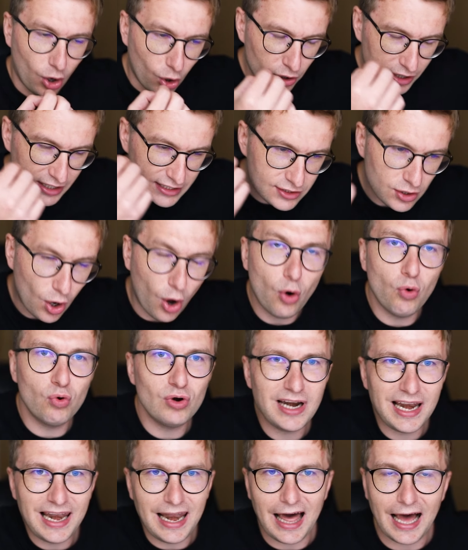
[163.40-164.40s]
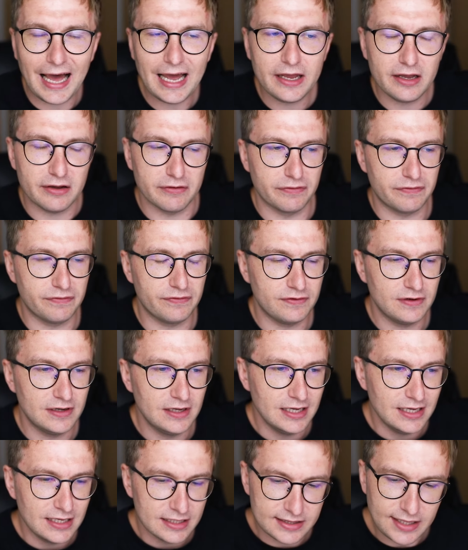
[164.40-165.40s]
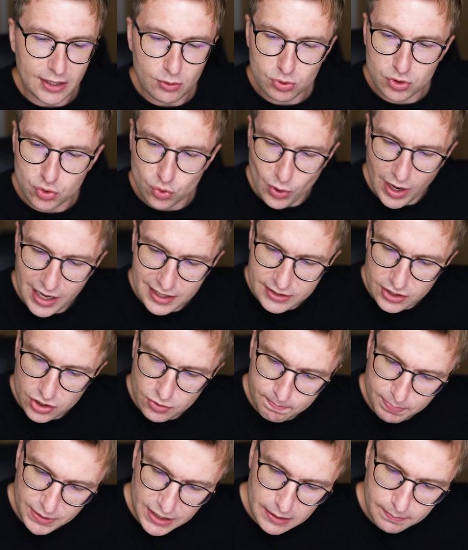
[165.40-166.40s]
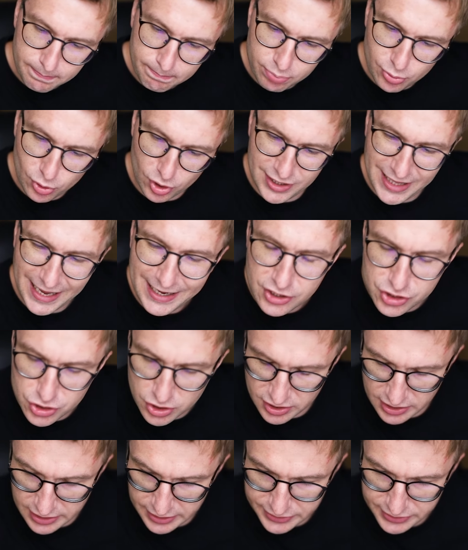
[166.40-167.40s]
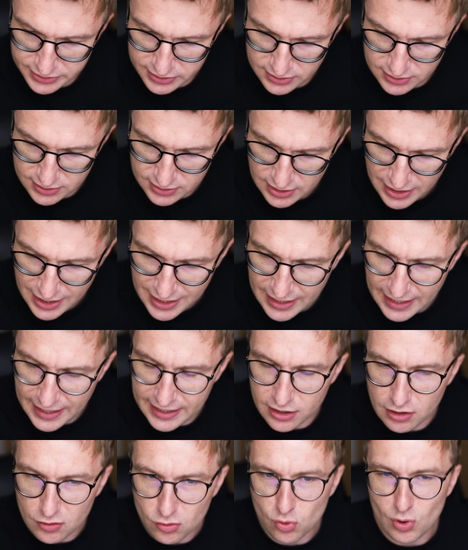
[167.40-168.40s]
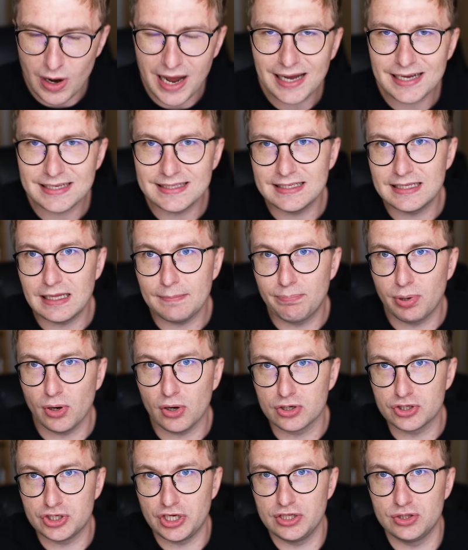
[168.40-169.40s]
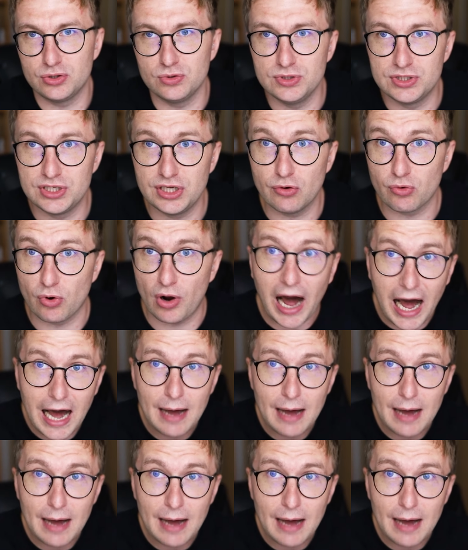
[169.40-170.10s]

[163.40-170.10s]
its own life, they would rather be protectionists and ride the blockchain to zero.